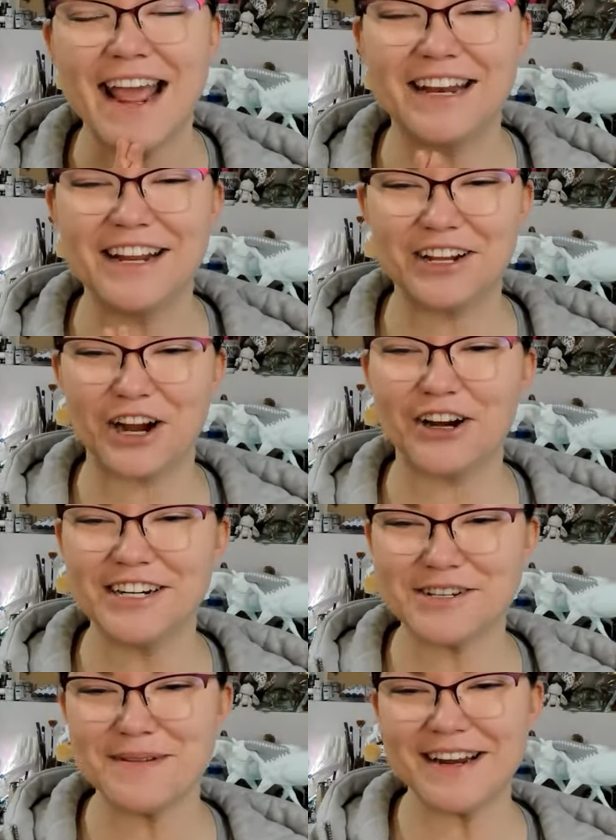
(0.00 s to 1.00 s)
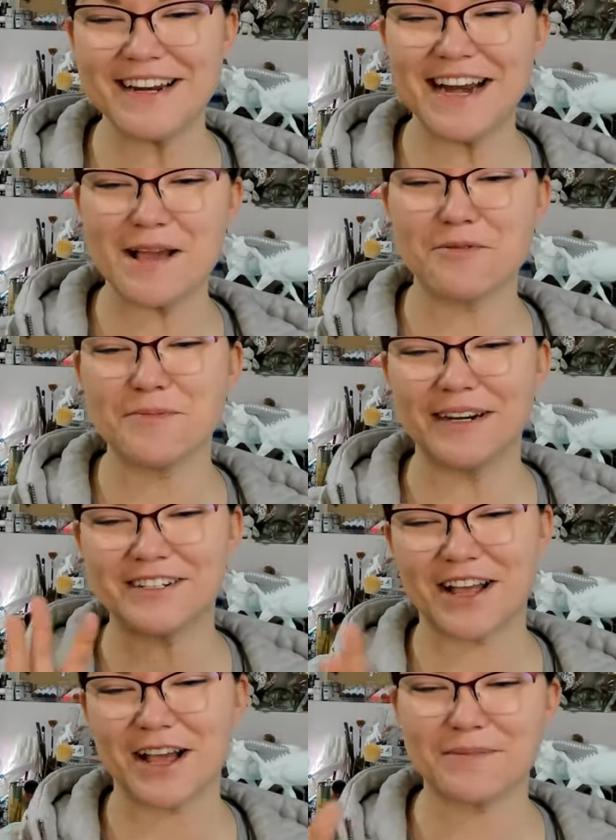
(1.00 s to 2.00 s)
and encourage me and enable me to
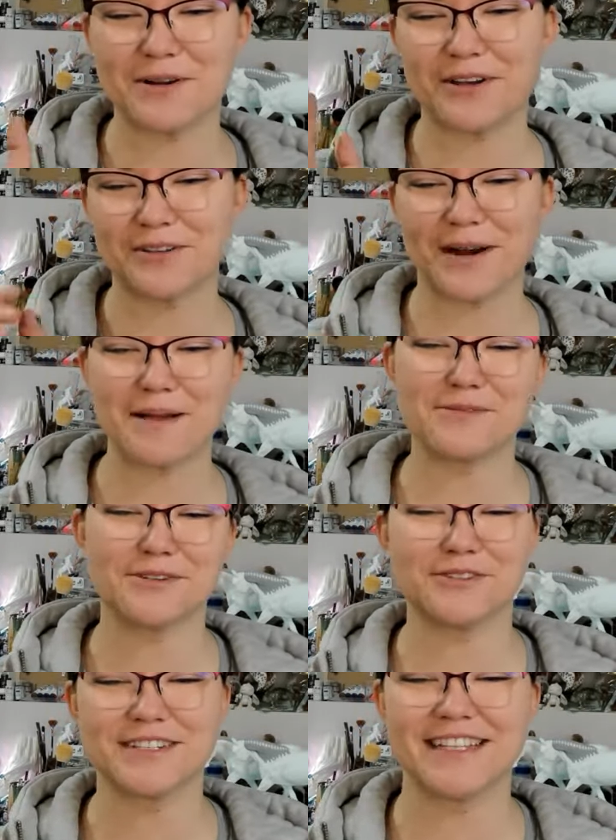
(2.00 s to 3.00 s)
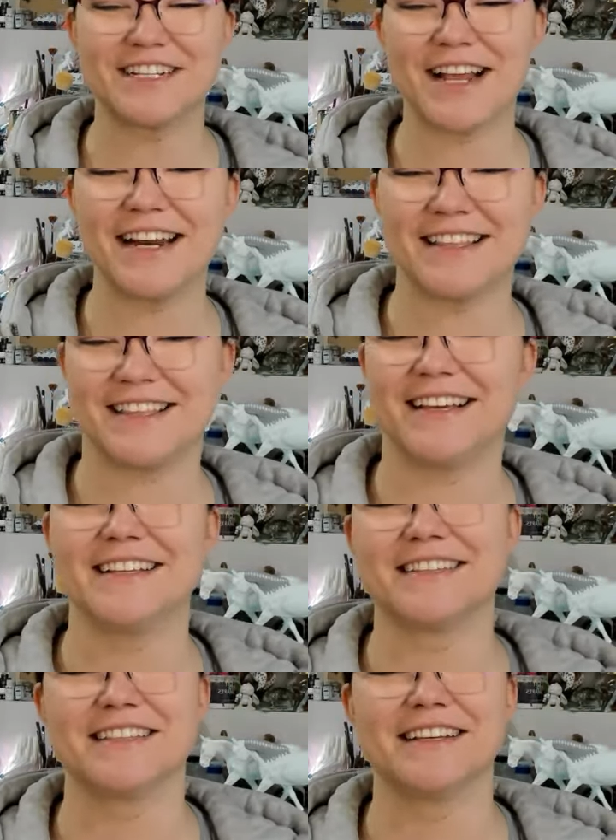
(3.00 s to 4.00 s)
talk about all the rabbit holes and the shiny
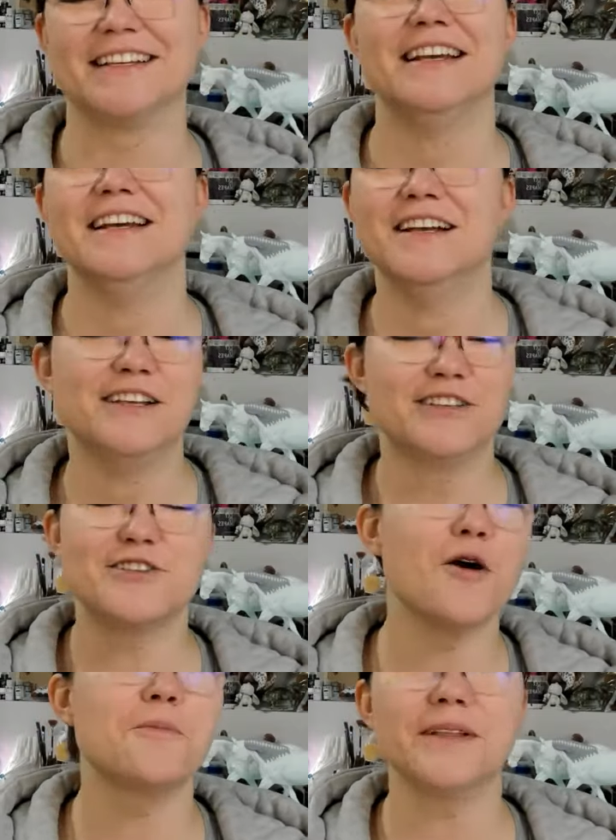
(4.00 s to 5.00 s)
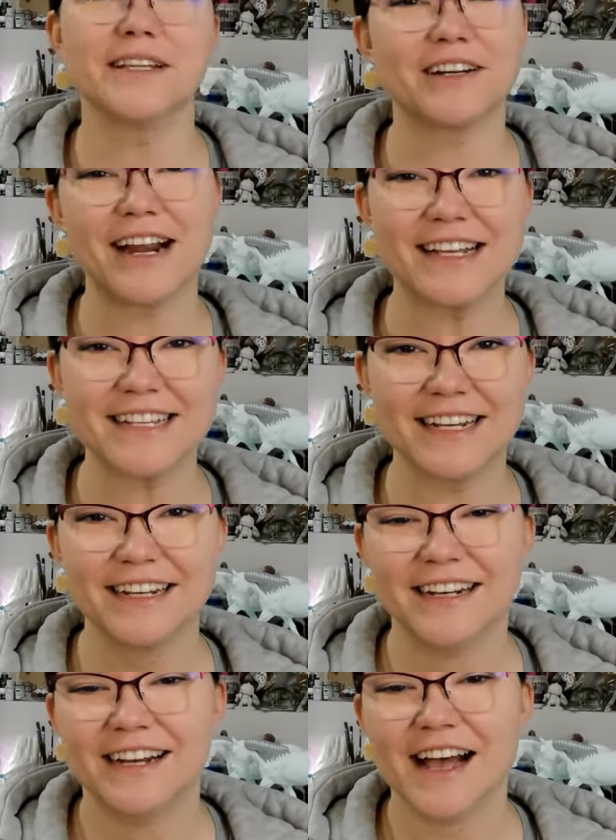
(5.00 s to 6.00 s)
things and the soap and the crazy.
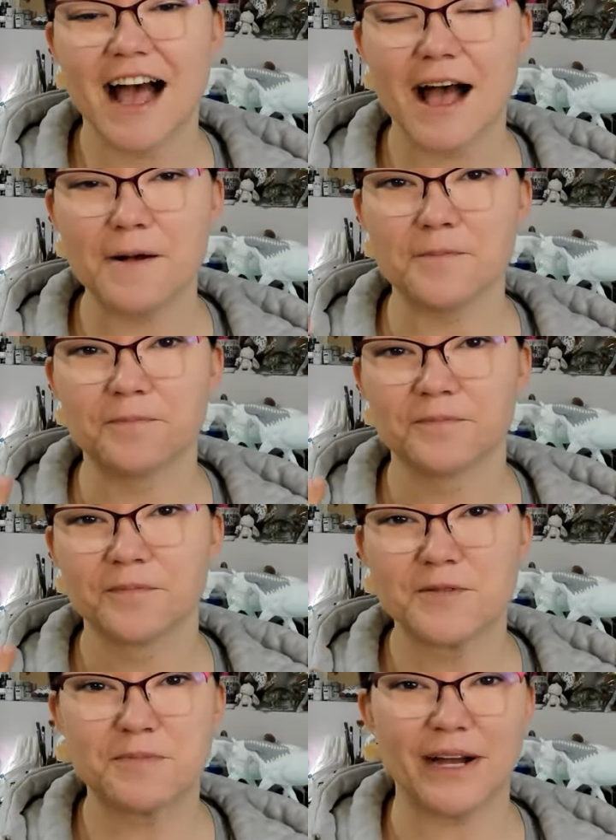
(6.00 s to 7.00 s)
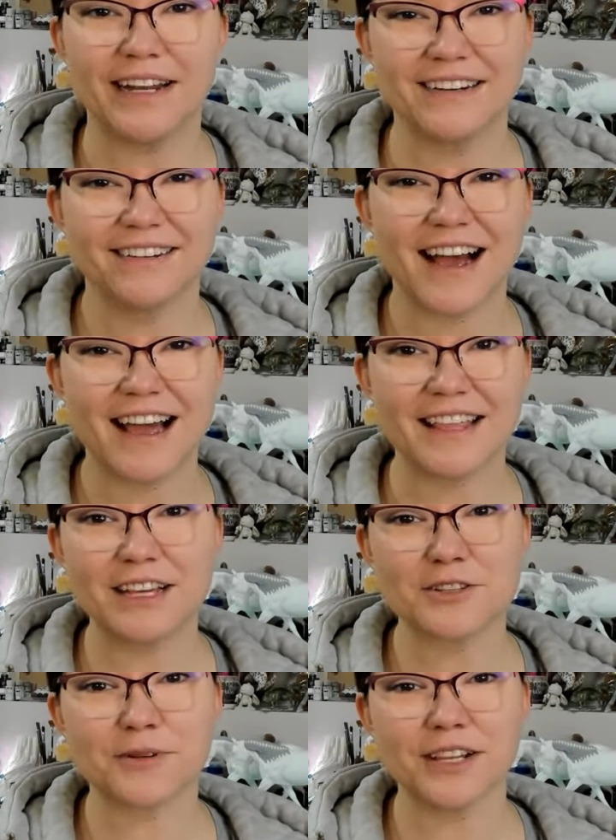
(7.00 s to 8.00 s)
Um, but I think
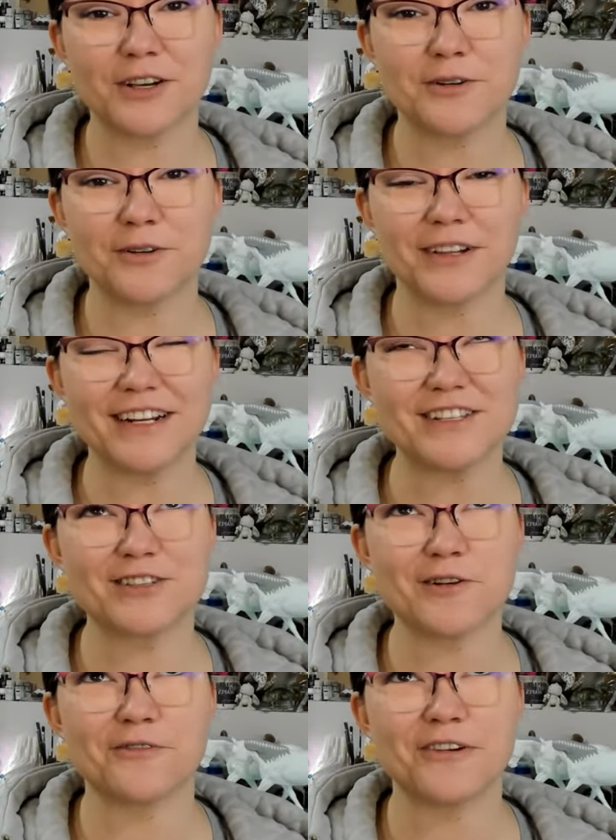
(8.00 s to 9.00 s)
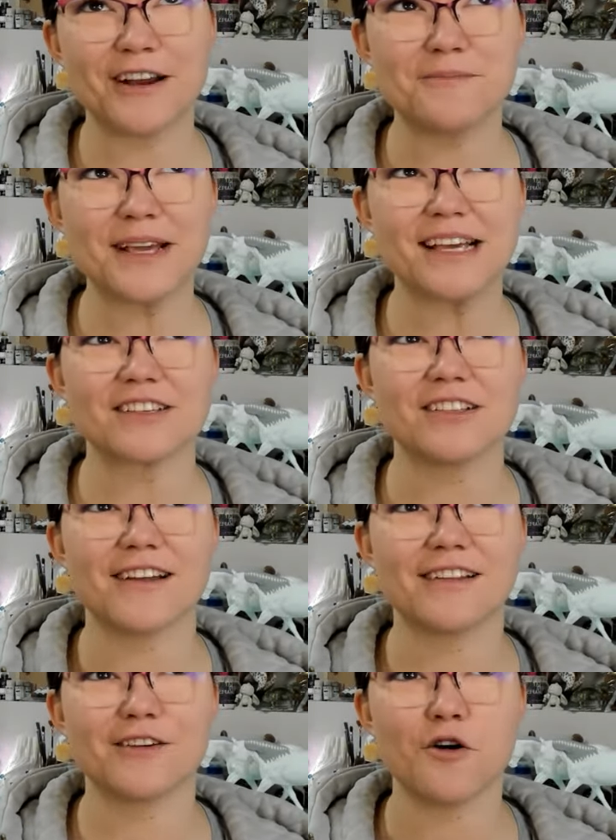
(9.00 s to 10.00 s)
it's really cool and it's so fun because a
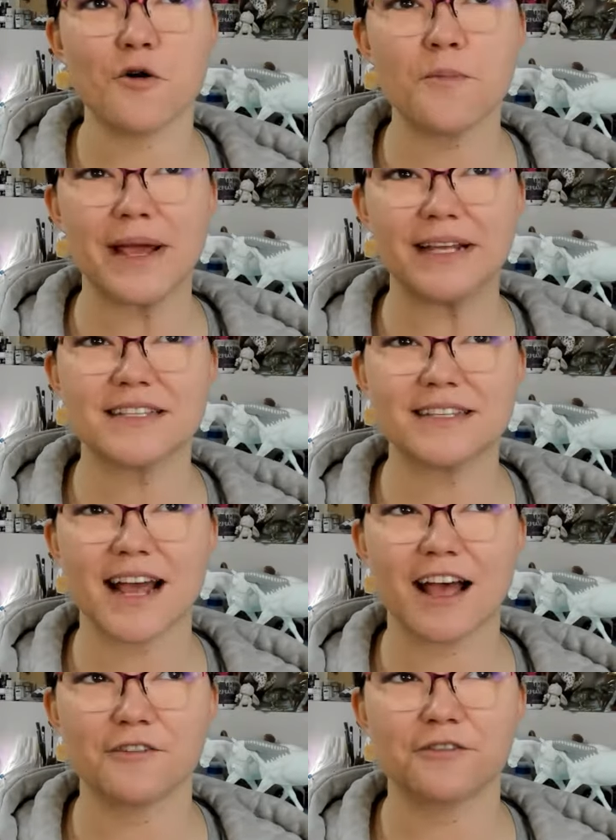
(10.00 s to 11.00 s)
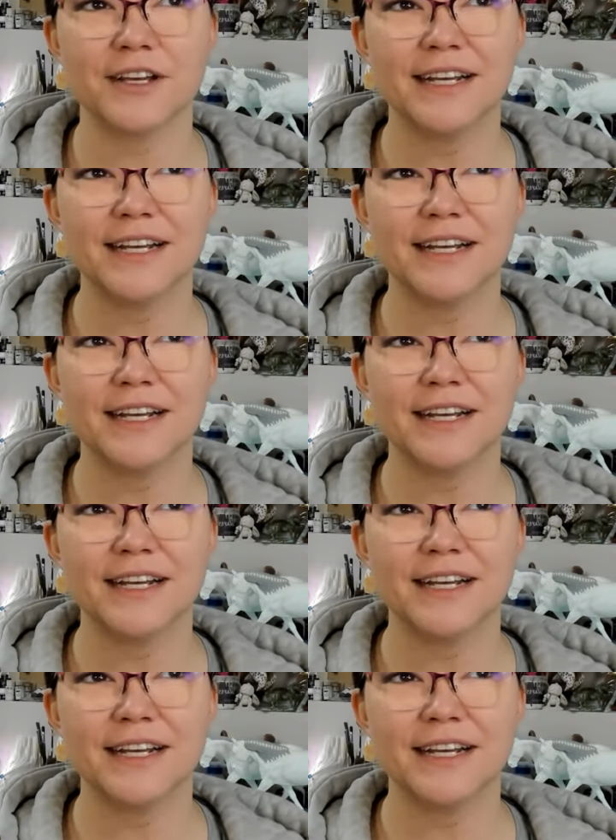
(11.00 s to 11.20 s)
lot of the homemade stuff